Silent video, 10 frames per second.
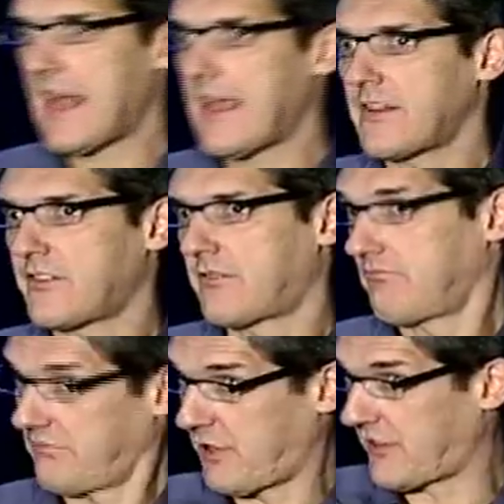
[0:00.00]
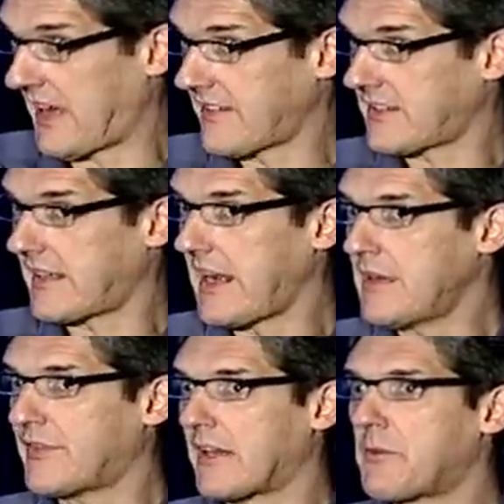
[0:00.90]
has just yesterday
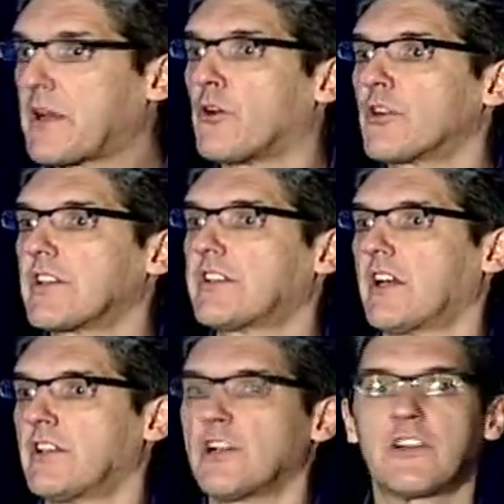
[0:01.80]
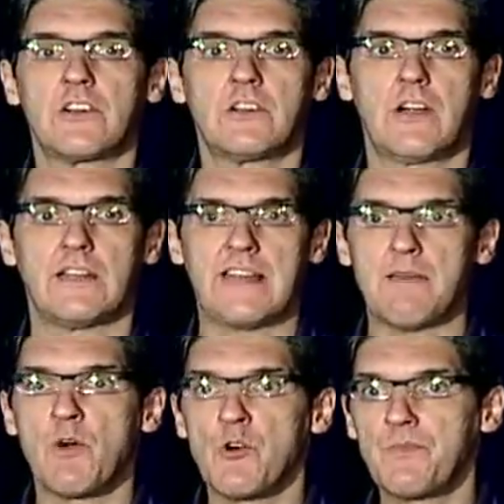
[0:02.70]
evening recorded another
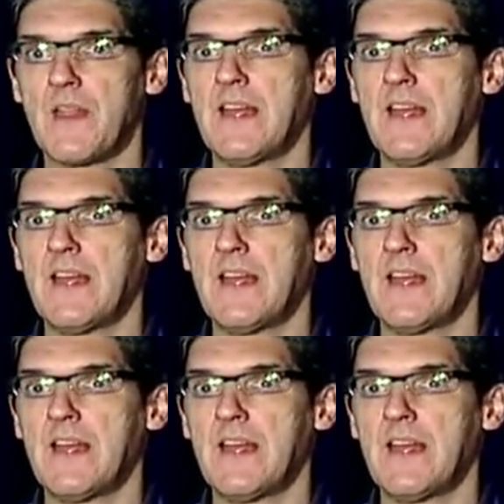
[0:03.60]
demo